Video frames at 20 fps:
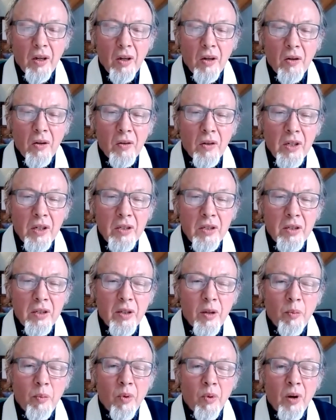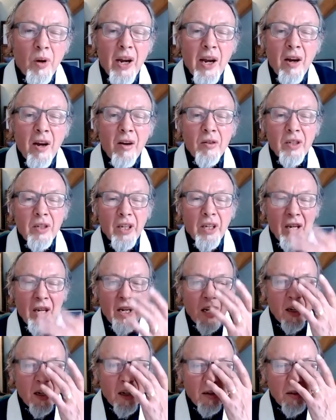This is the proud
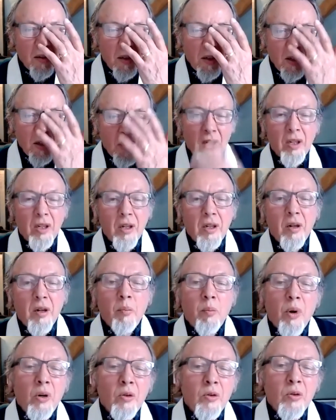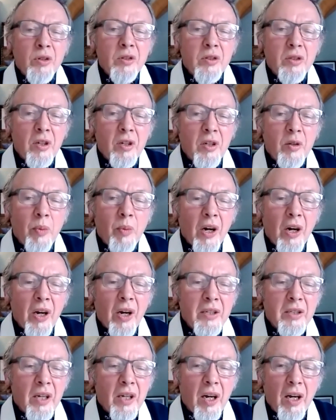king, bolstered by his
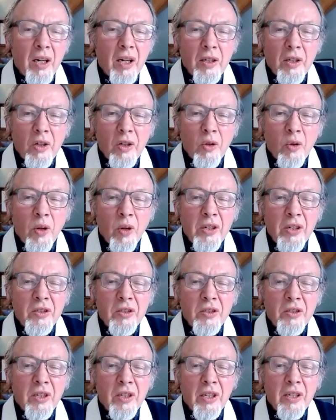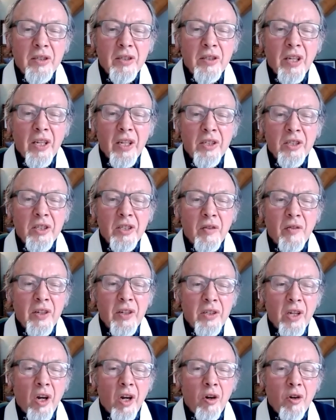unquestioning sense of his
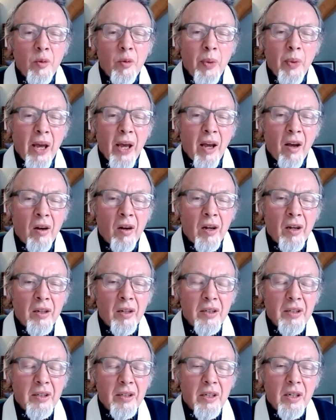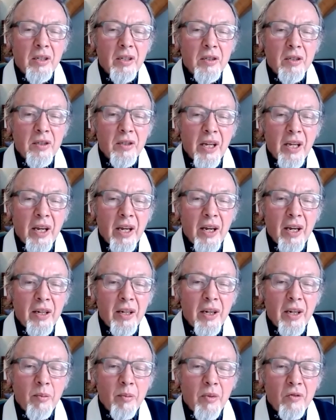own power, standing
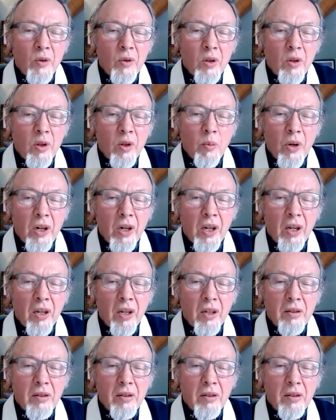before the Buddha